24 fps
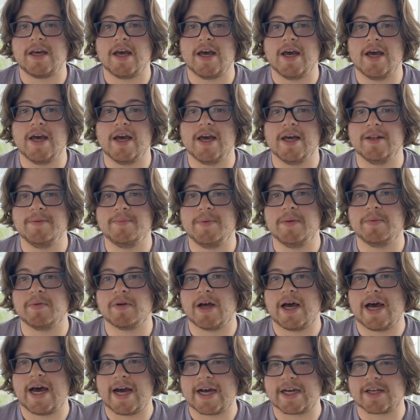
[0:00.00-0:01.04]
and
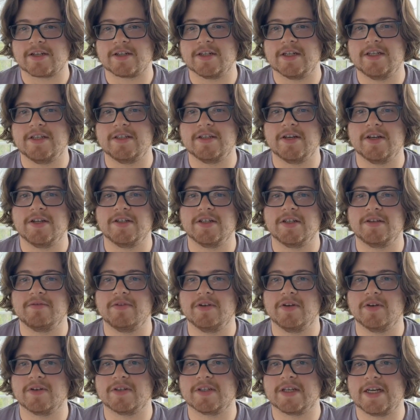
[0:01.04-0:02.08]
people are actually searching
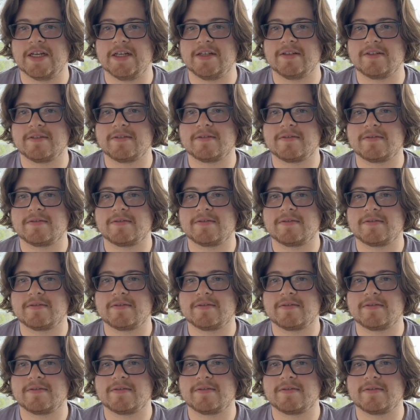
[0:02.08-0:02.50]
for your site.